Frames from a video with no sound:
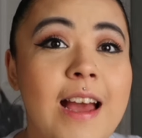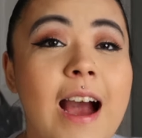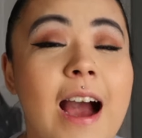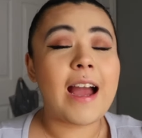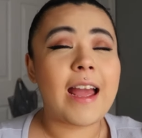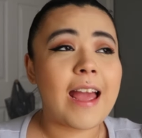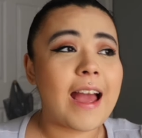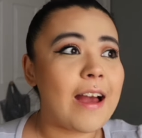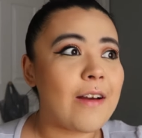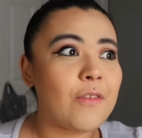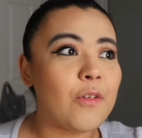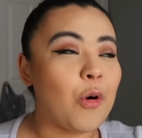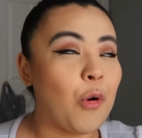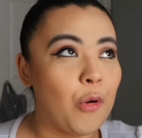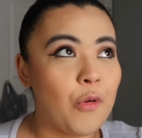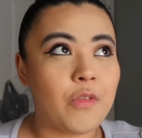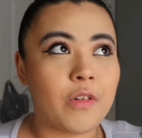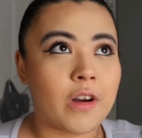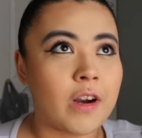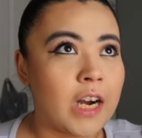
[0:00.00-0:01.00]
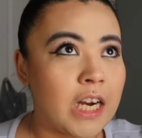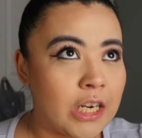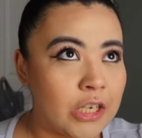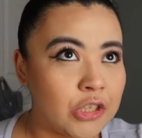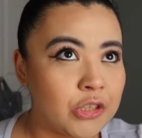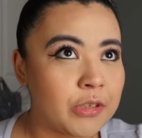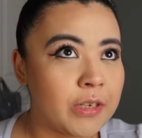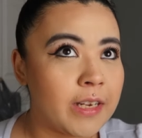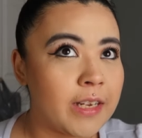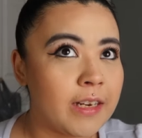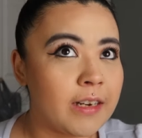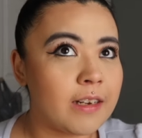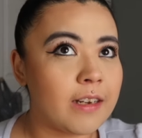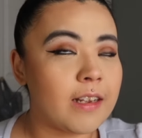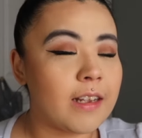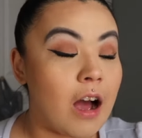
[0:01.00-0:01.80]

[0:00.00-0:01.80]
I have over 100,